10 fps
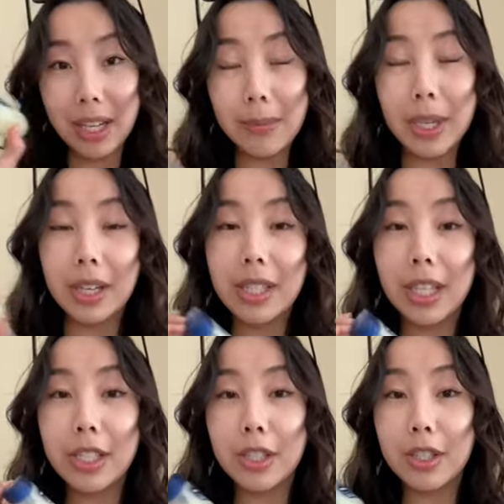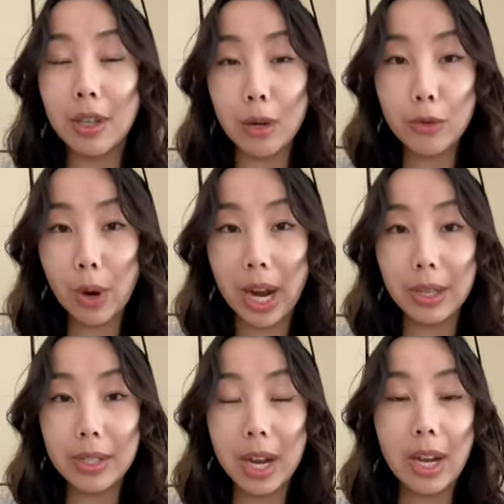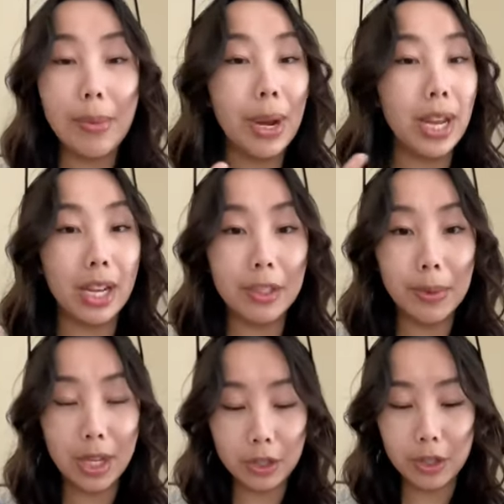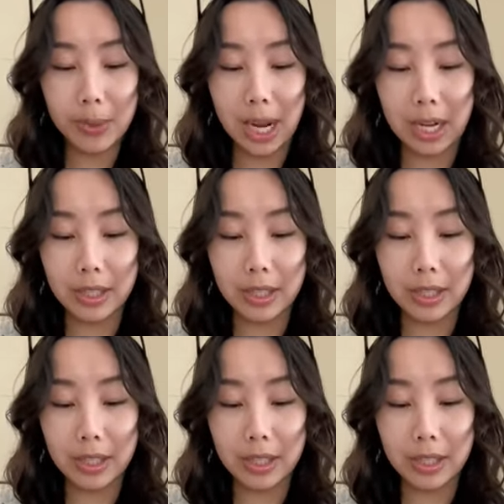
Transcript: because it is so dry outside and my eczema has just been acting